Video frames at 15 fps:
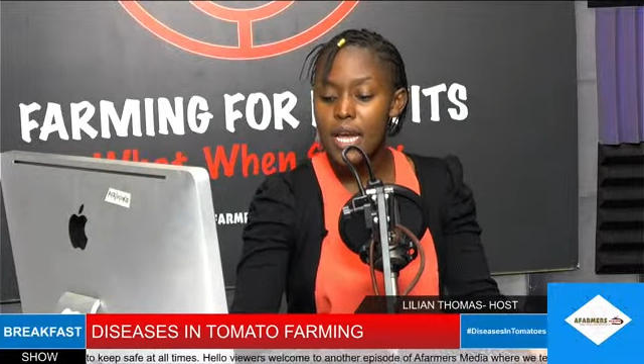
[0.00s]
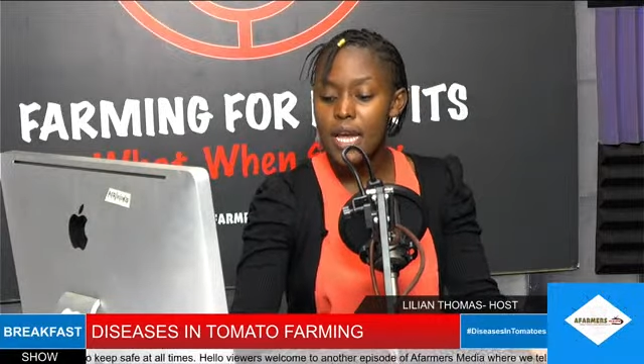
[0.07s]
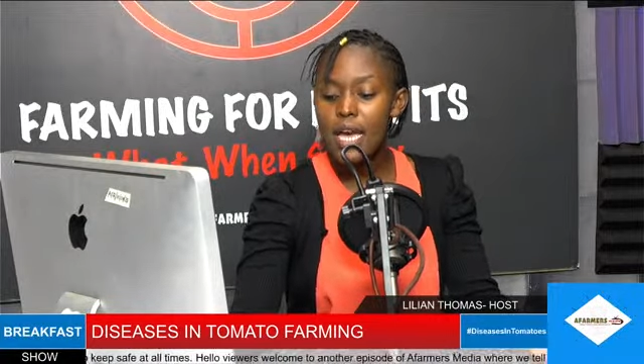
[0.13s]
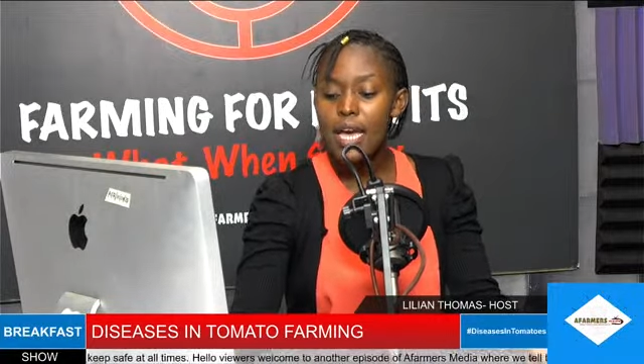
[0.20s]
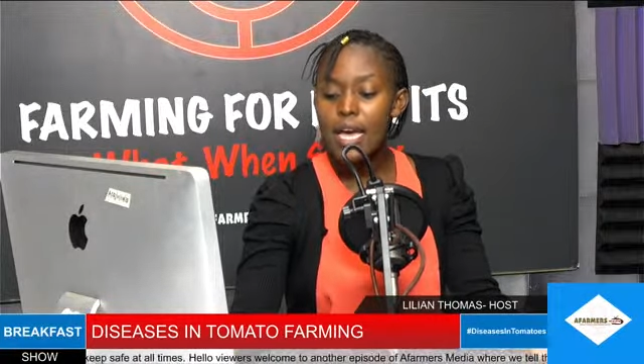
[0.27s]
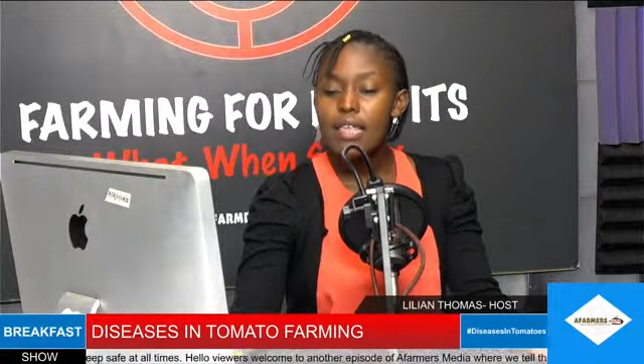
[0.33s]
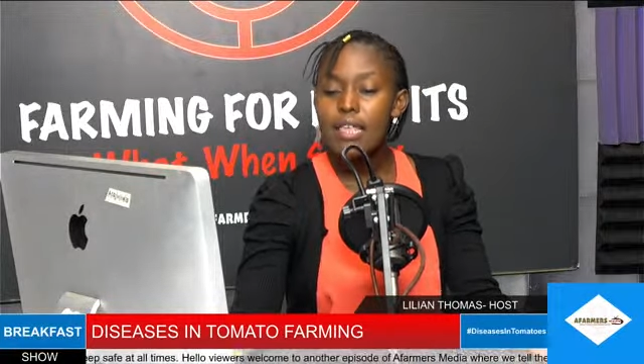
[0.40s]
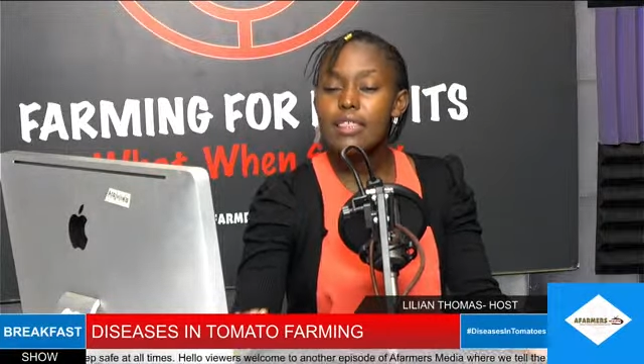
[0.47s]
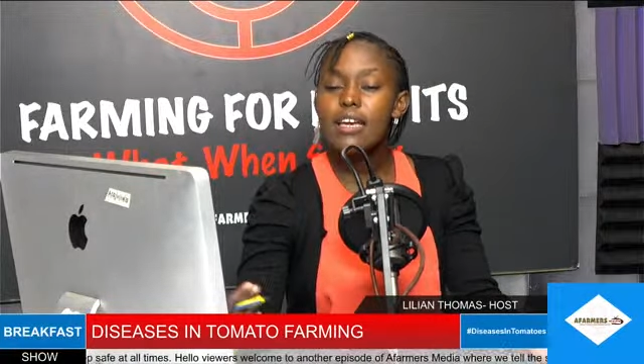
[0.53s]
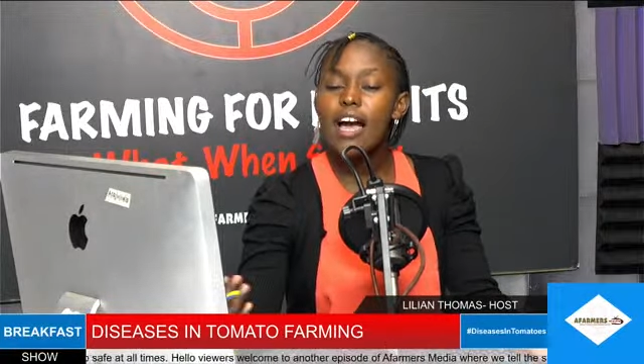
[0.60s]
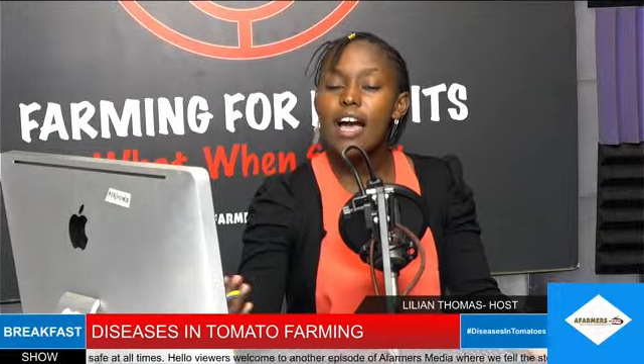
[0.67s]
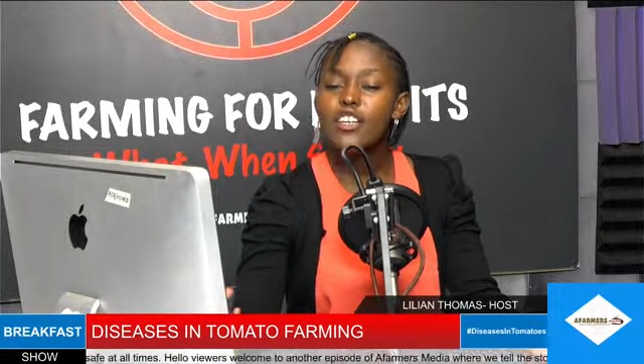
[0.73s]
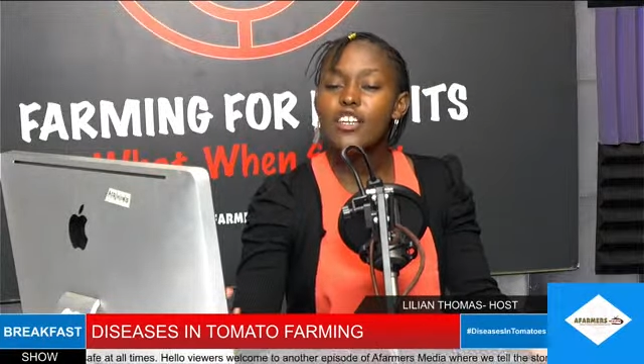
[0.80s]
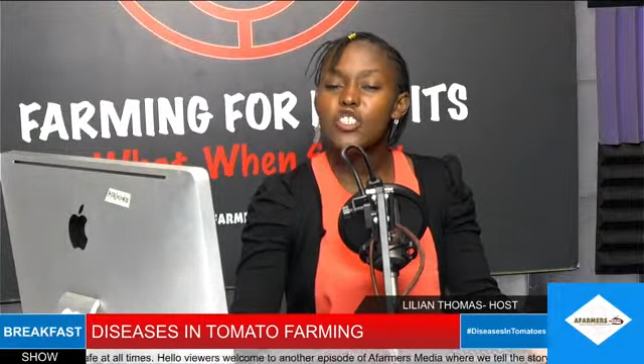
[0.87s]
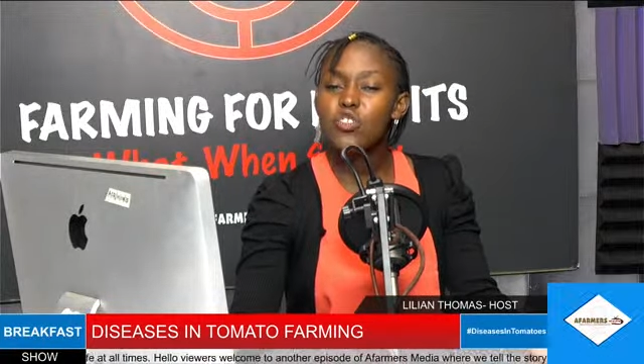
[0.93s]
they
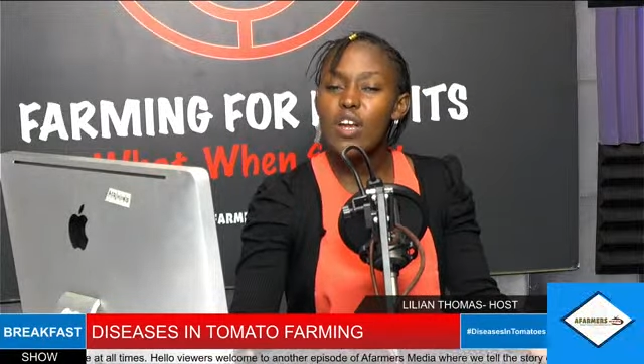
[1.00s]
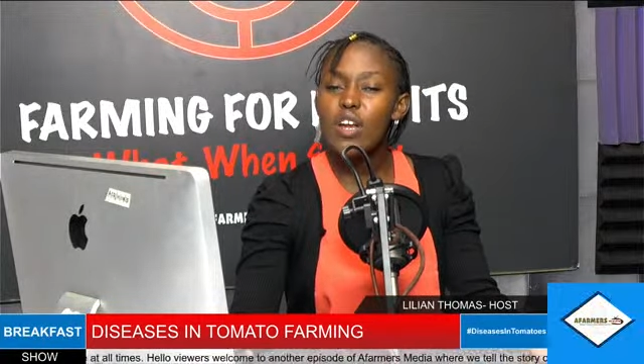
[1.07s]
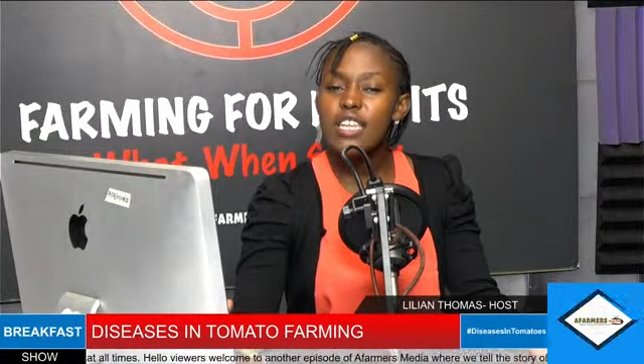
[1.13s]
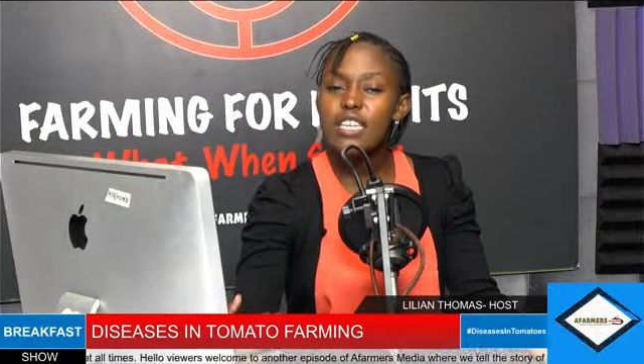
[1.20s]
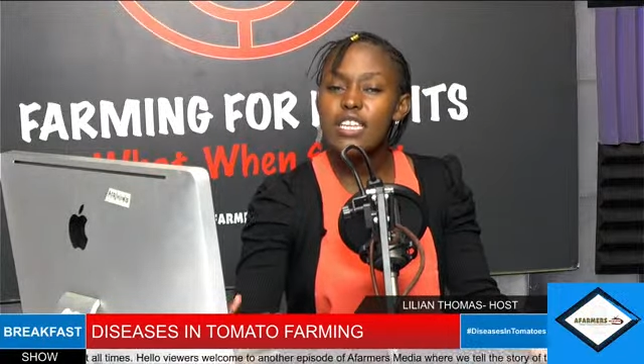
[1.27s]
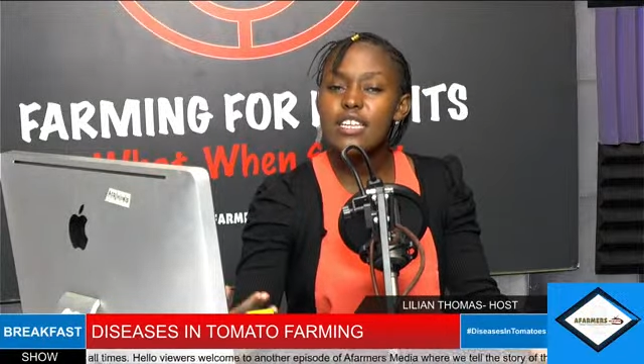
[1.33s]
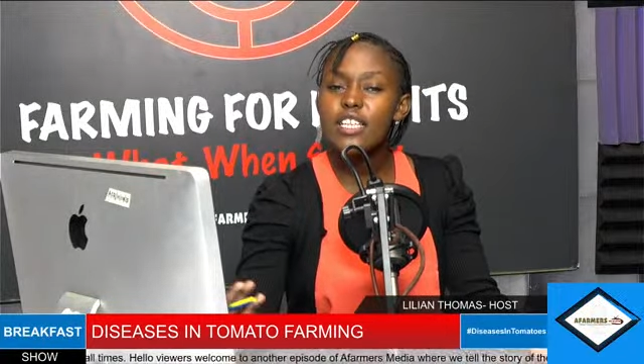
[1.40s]
actually get